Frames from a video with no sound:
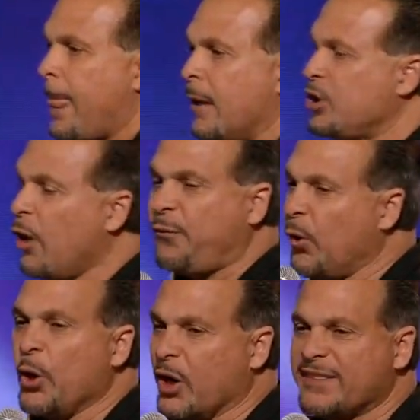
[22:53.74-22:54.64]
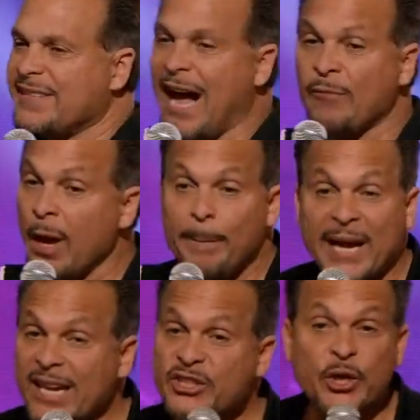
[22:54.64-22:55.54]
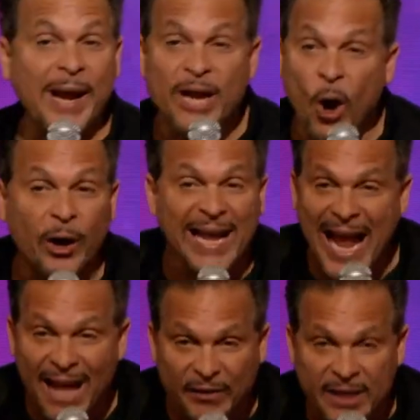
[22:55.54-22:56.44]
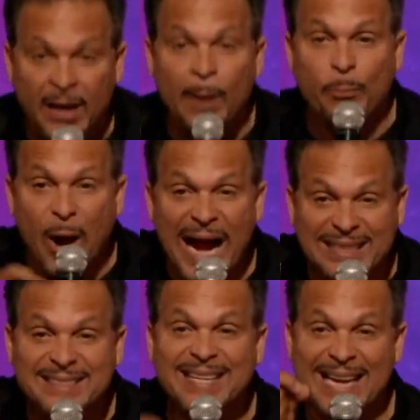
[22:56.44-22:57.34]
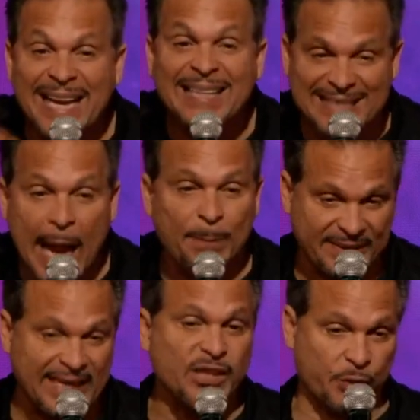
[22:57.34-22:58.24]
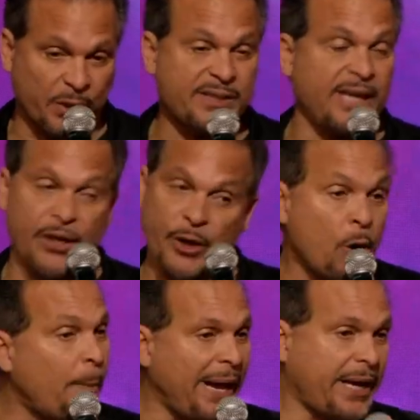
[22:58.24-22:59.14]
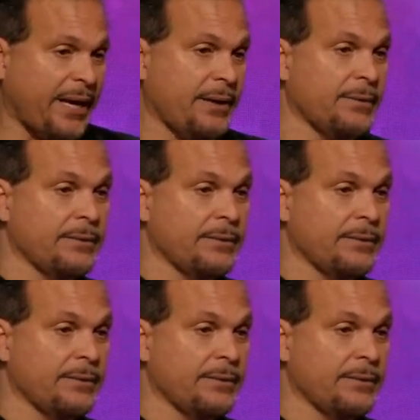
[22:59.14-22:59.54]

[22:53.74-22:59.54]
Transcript: Don't fool yourself, because you ain't going to heaven practicing any type of sexual sin. You ain't going to make it.